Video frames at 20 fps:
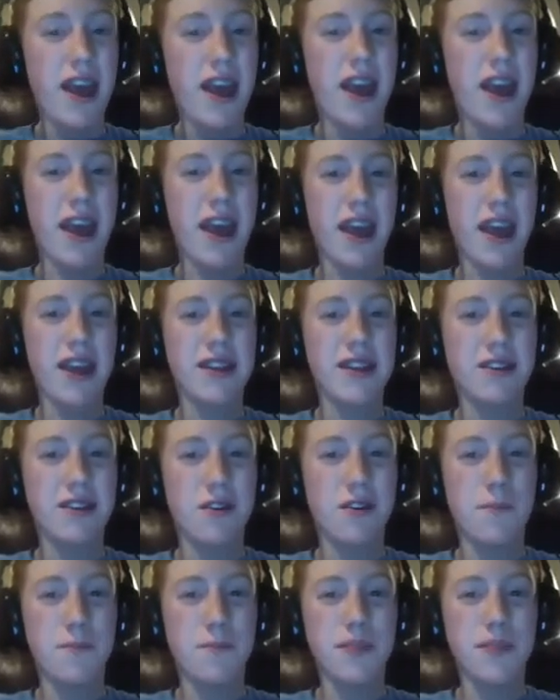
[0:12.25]
And
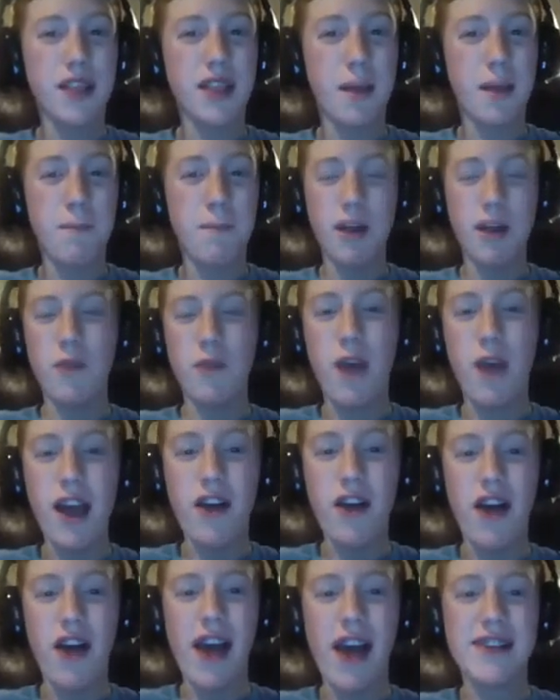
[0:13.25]
been a
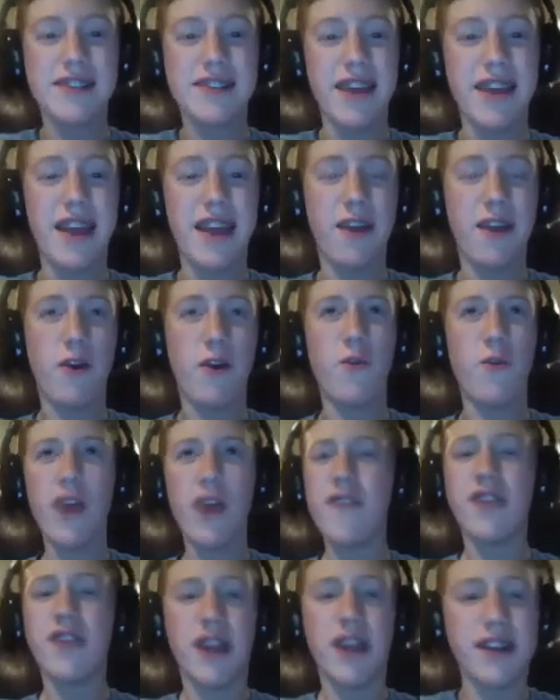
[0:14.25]
while as in we
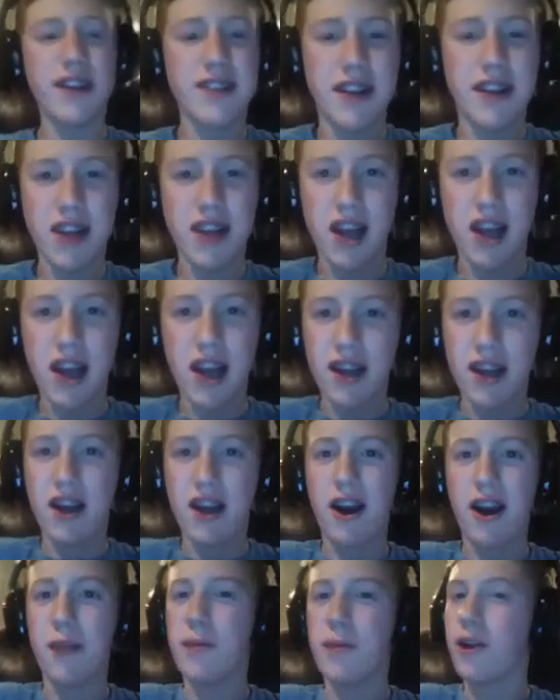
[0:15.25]
haven't done a
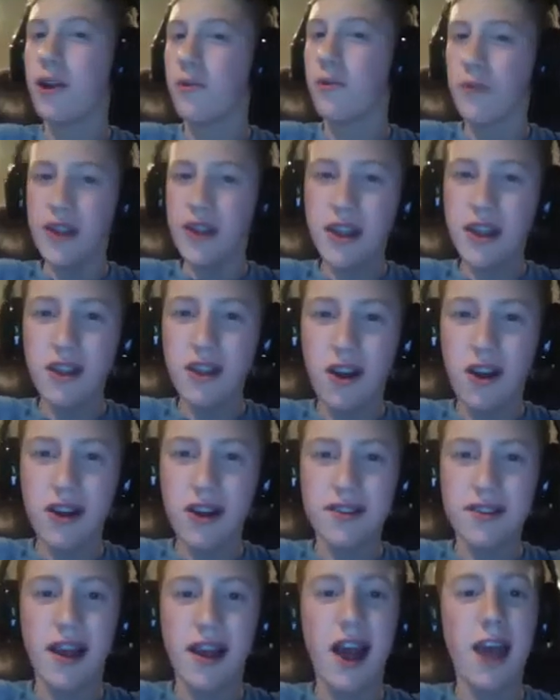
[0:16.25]
cutcom in a really long
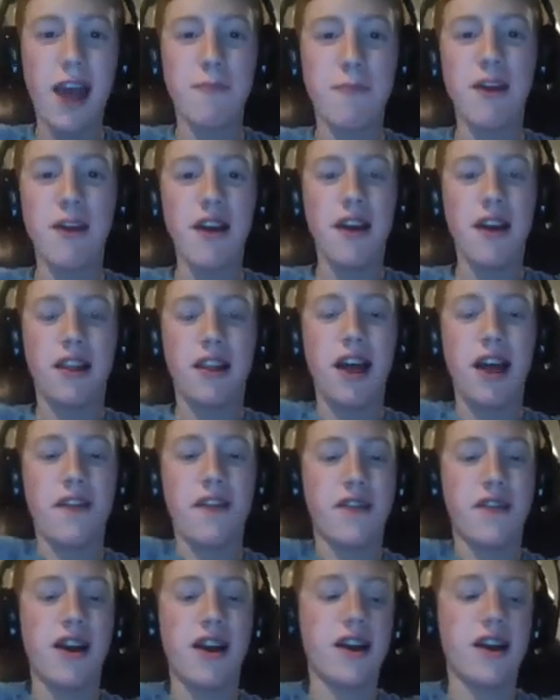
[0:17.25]
time
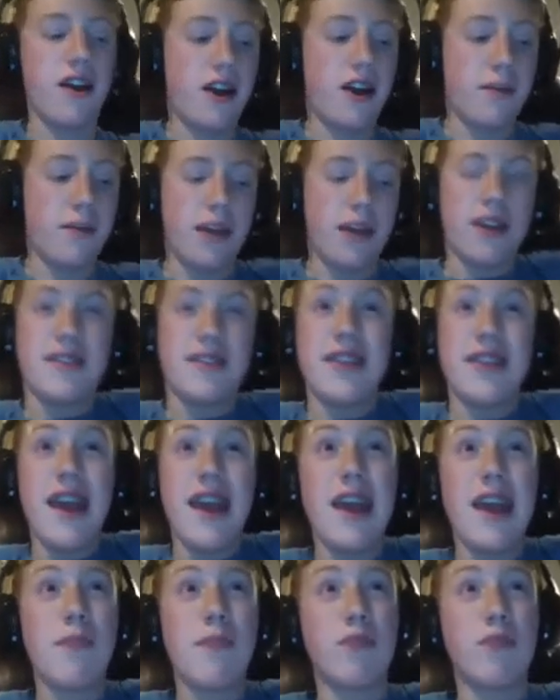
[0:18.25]
live cutcom and
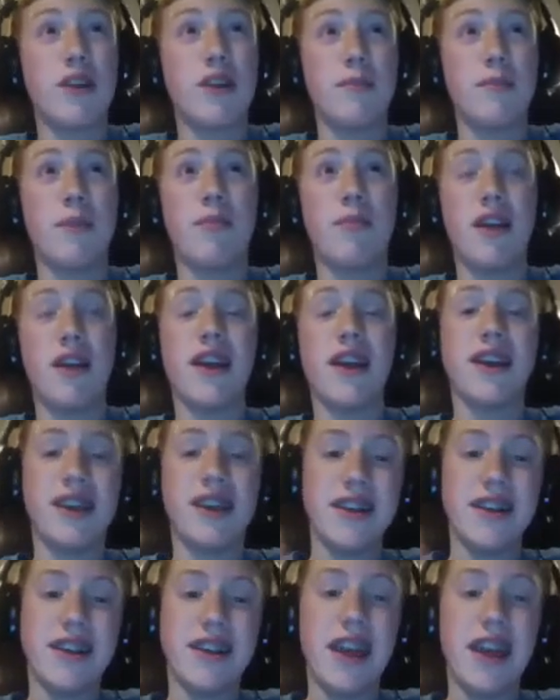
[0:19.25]
today I'm gonna be playing
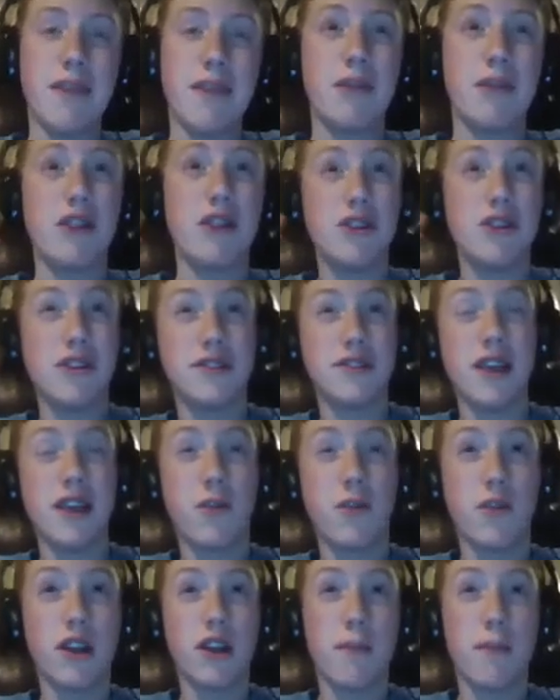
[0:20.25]
gun game and it looks
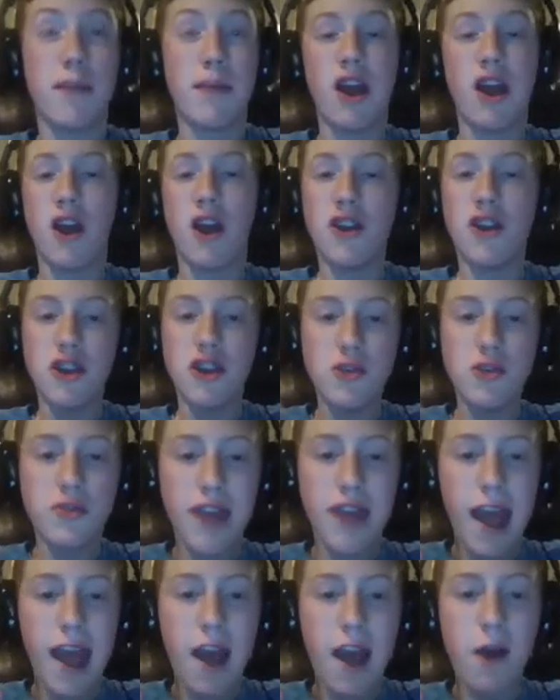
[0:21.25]
like we're gonna be on
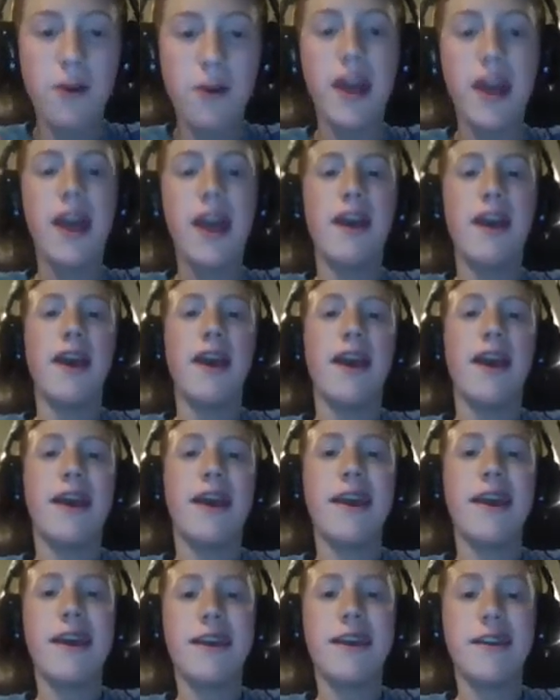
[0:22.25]
Nuketown
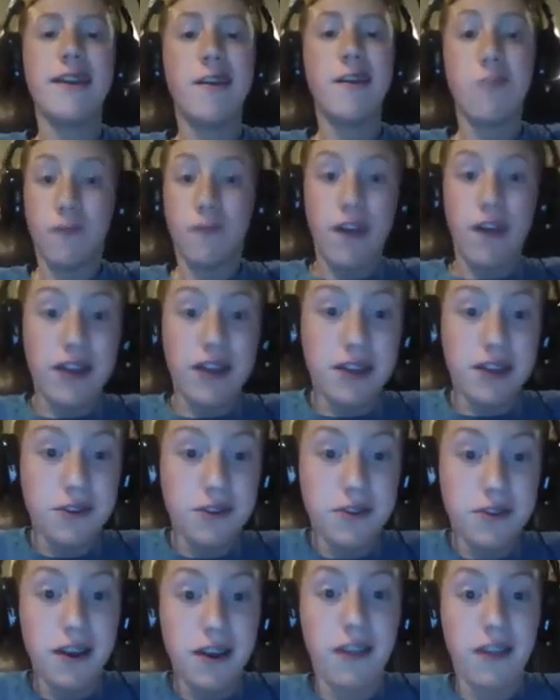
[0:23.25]
and uh, we're finally
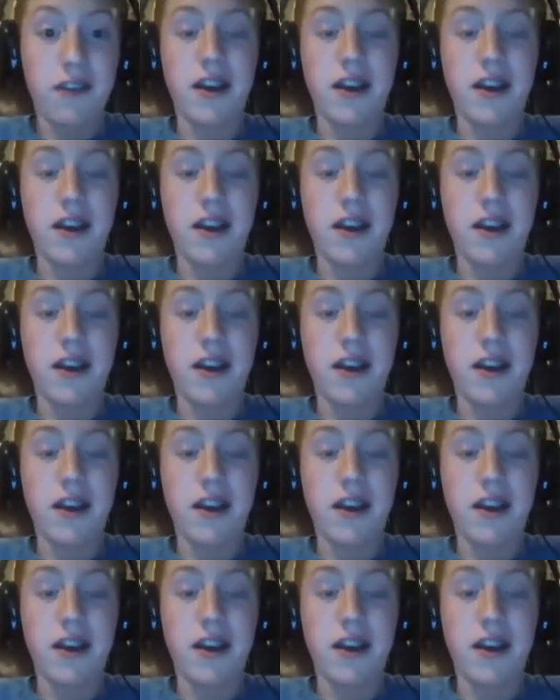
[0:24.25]
doing another